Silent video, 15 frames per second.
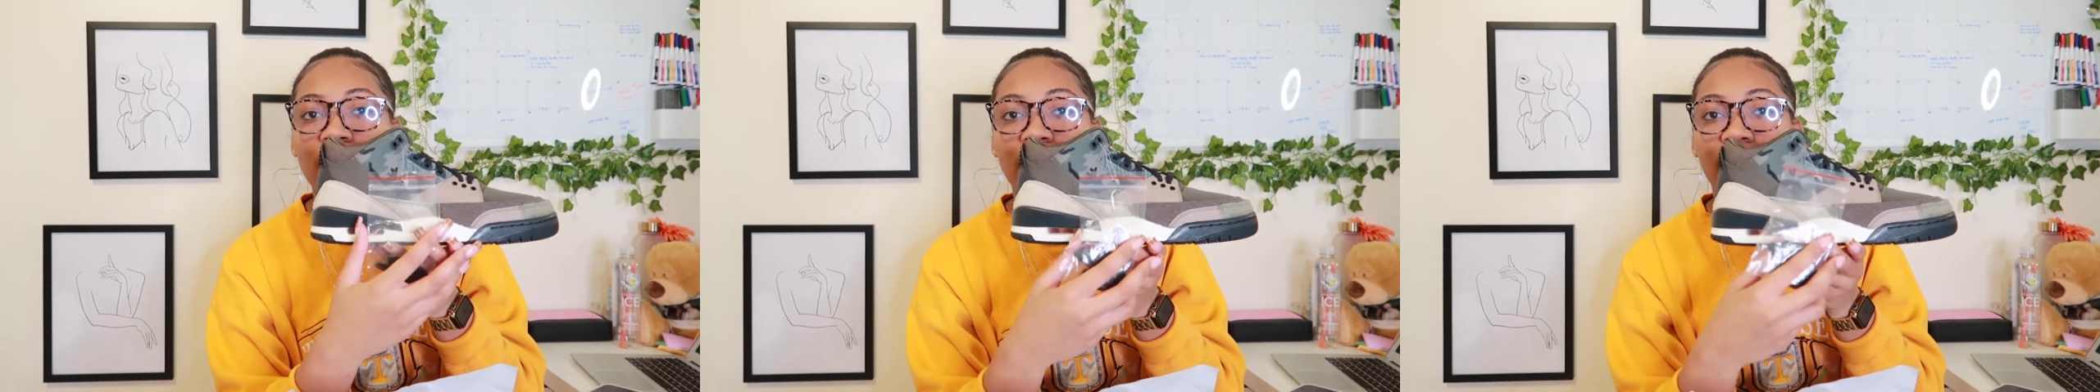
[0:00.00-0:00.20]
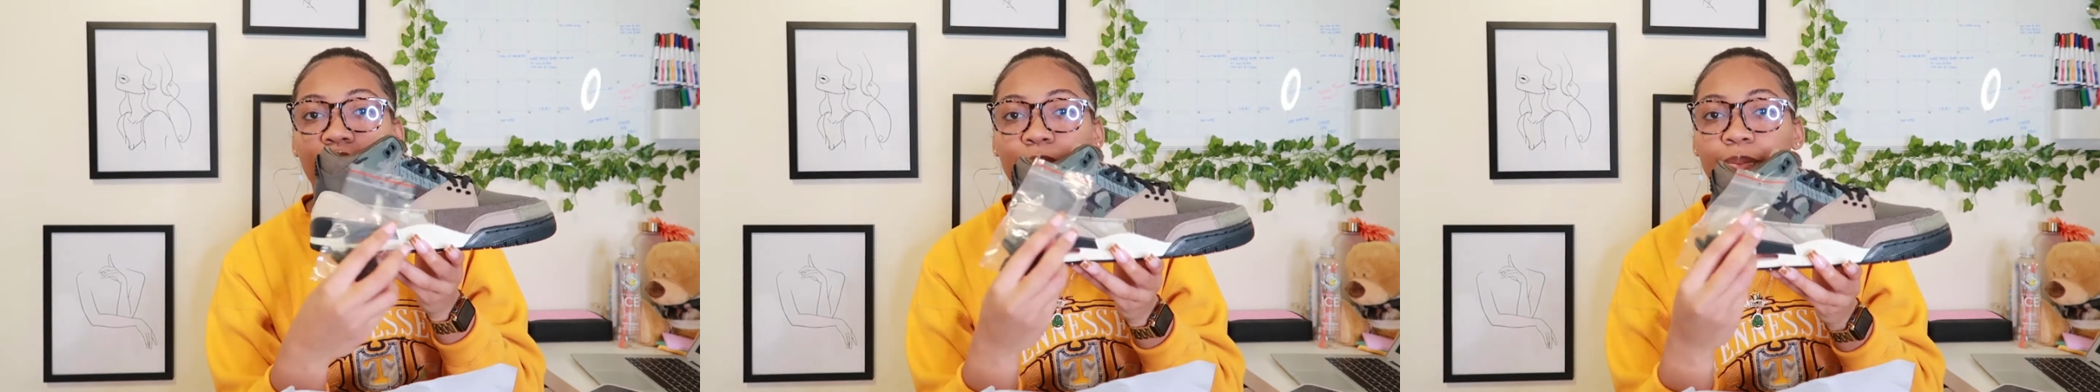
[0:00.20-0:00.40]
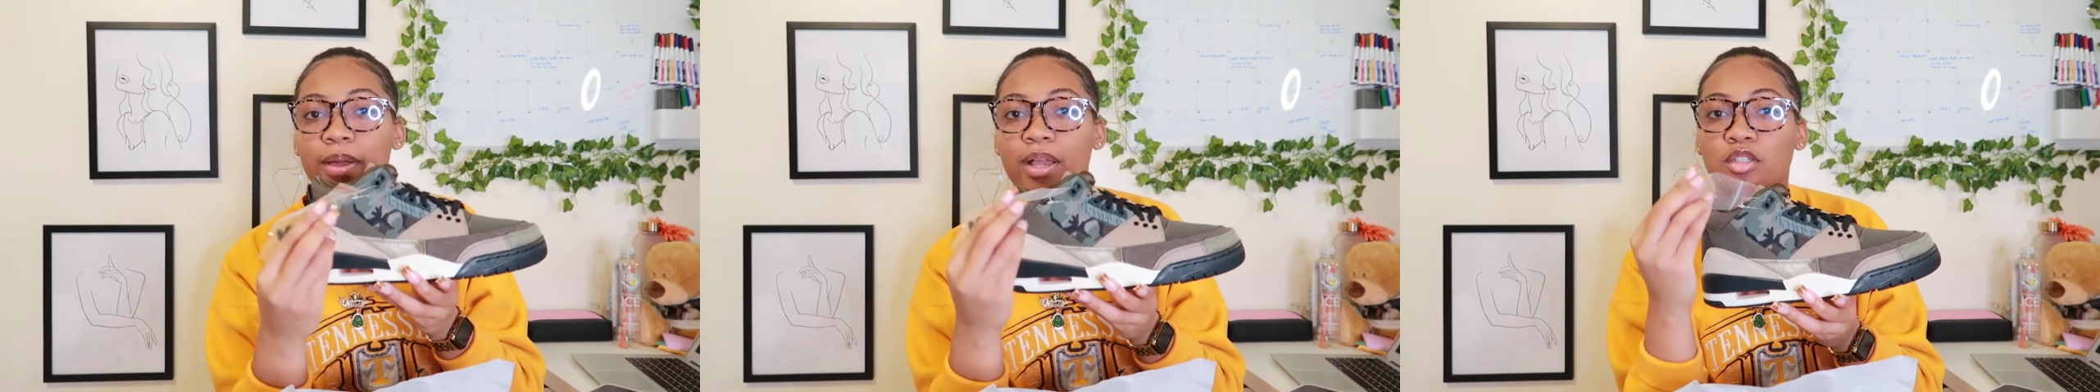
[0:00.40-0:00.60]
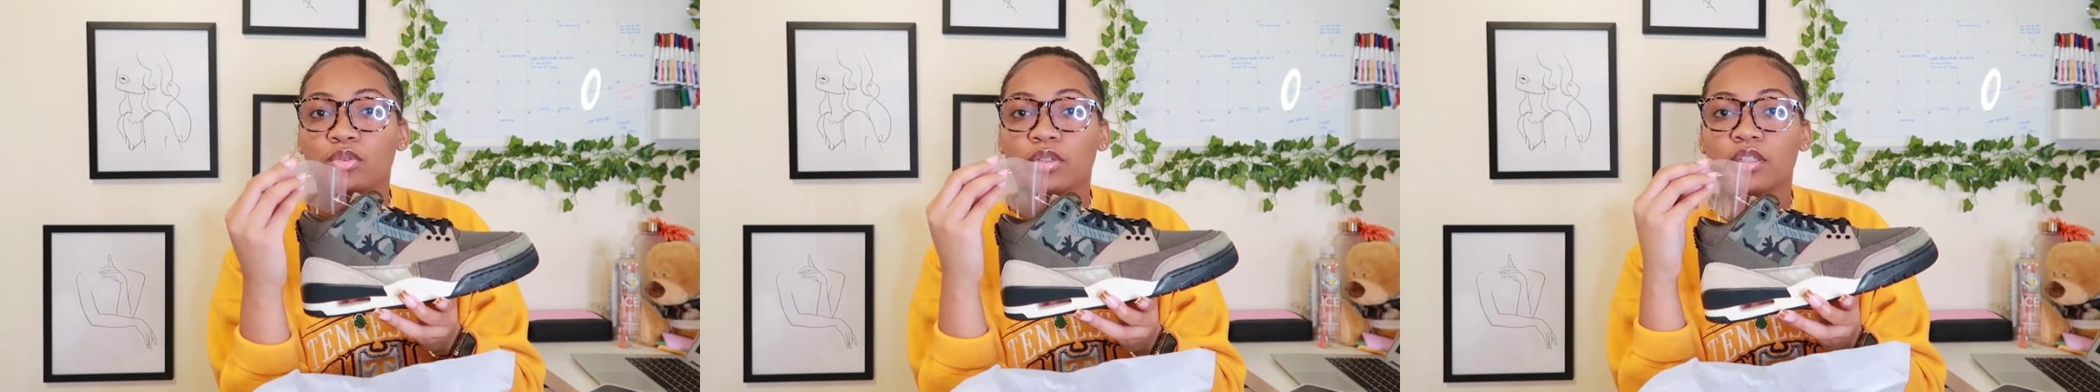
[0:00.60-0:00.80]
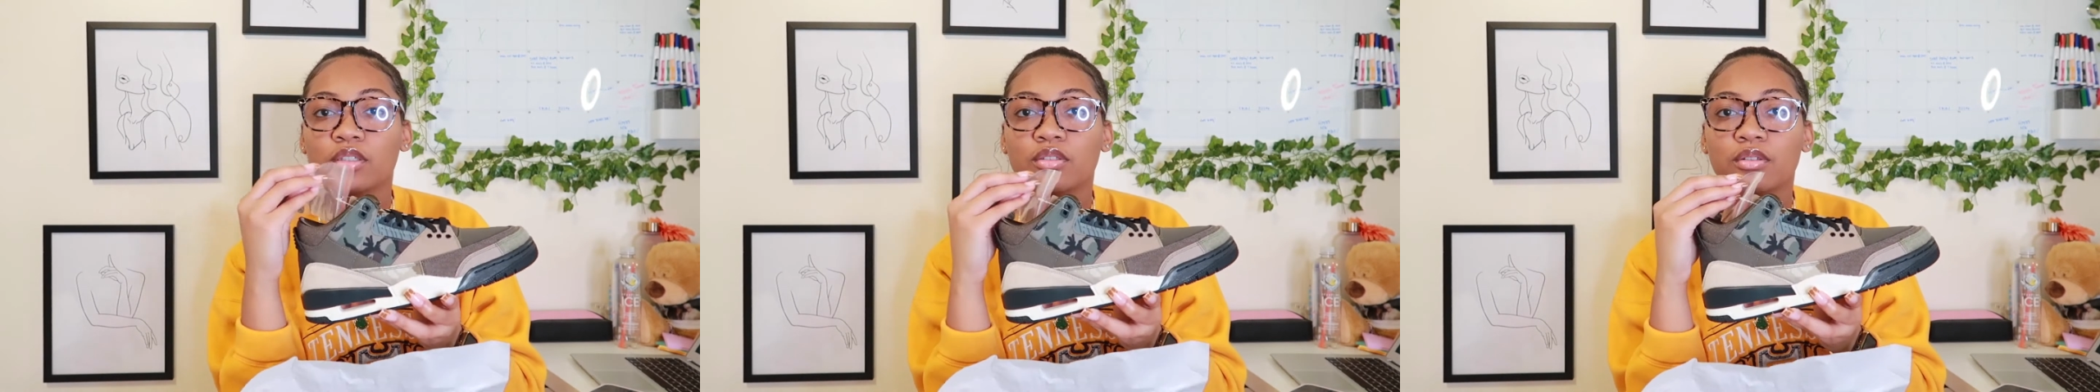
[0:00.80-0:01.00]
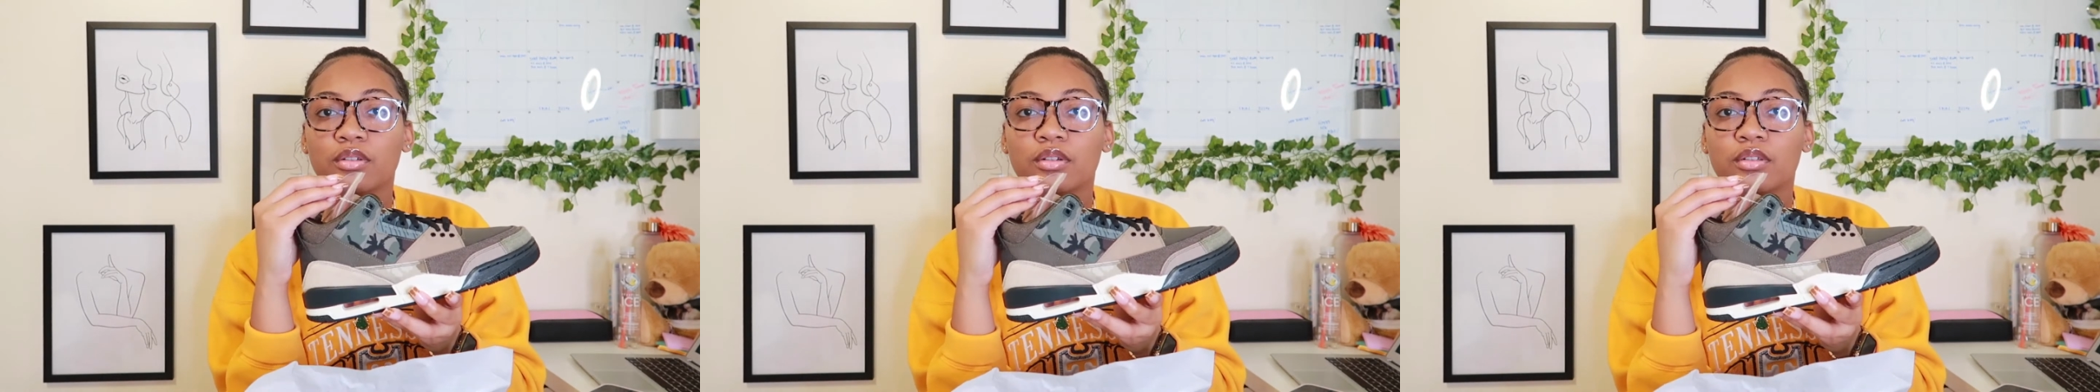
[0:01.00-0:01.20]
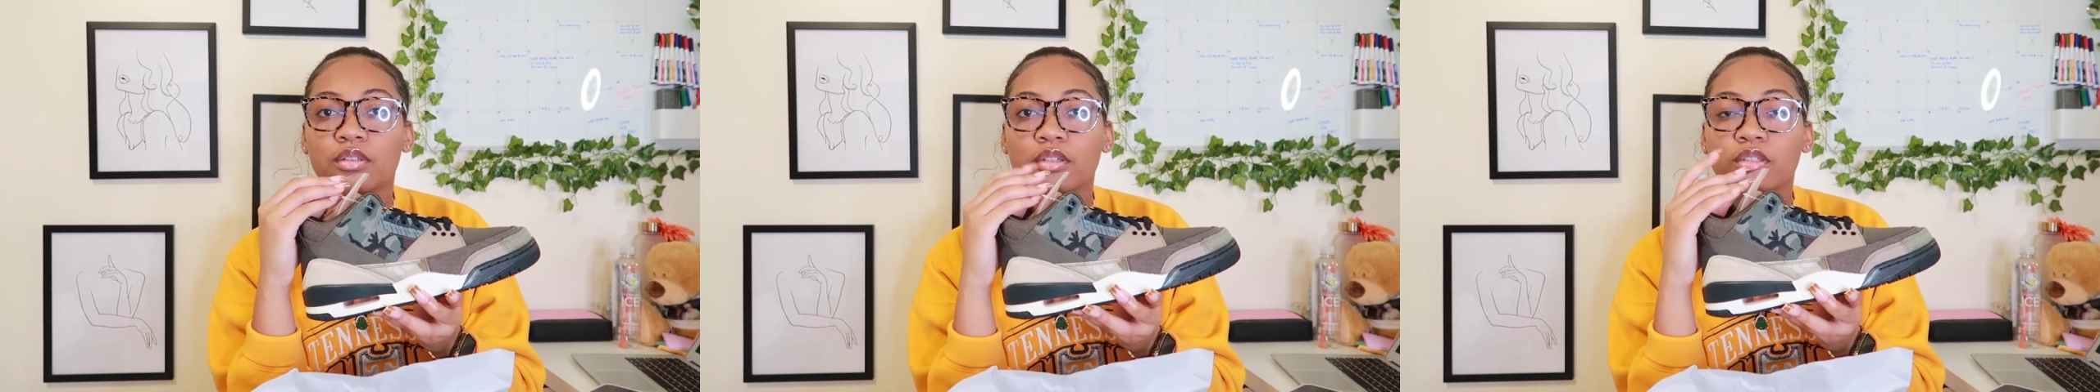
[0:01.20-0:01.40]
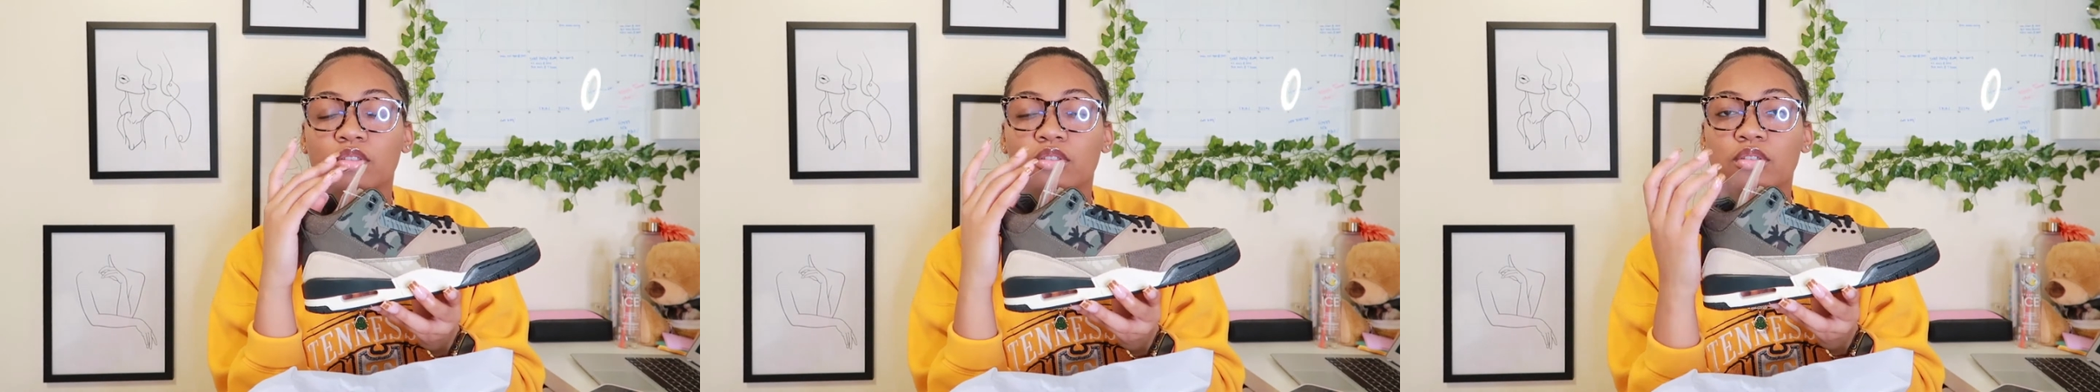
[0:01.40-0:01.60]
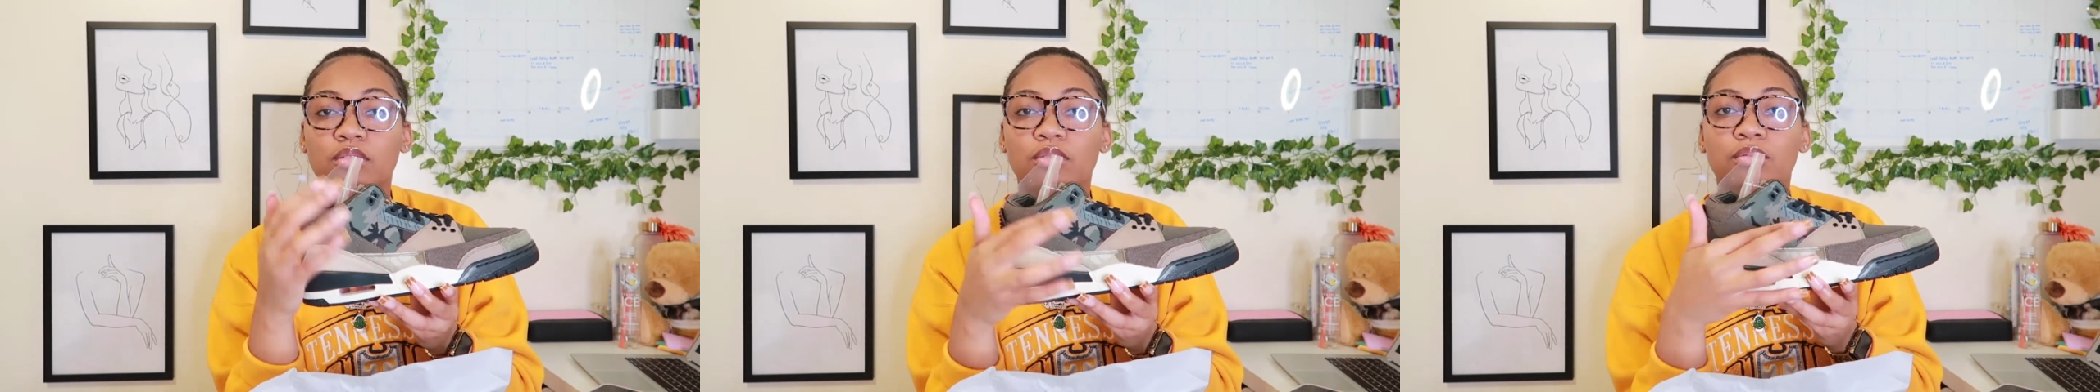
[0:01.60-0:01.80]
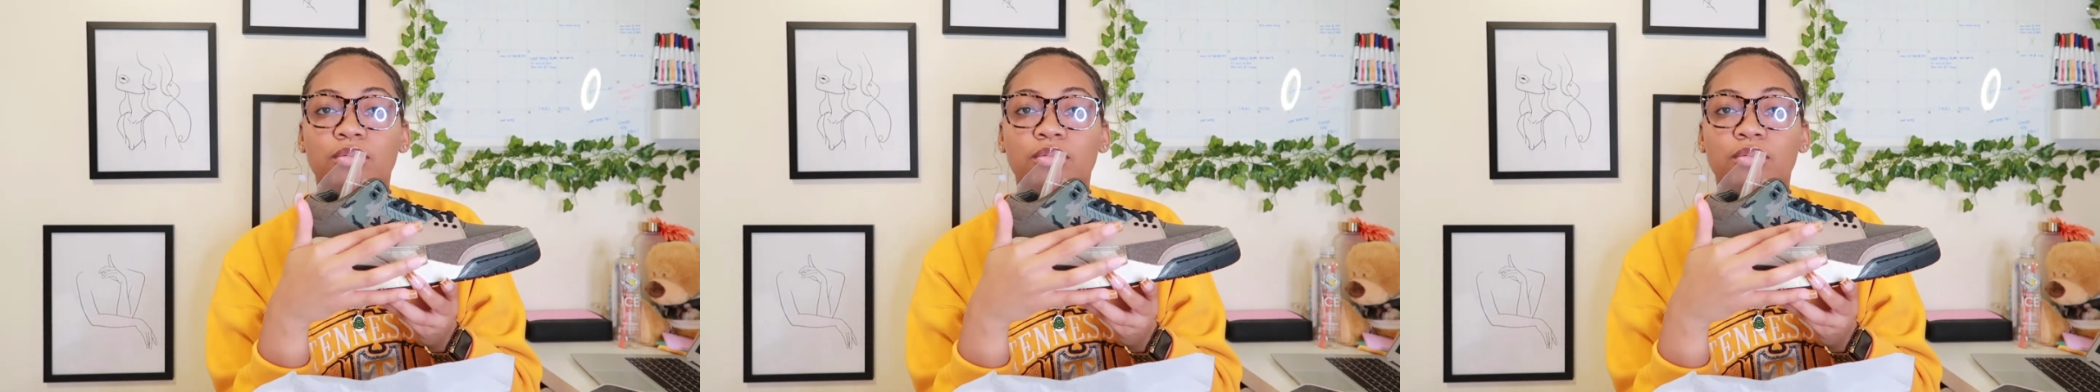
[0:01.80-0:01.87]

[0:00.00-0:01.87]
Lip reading: how the patchwork is going on too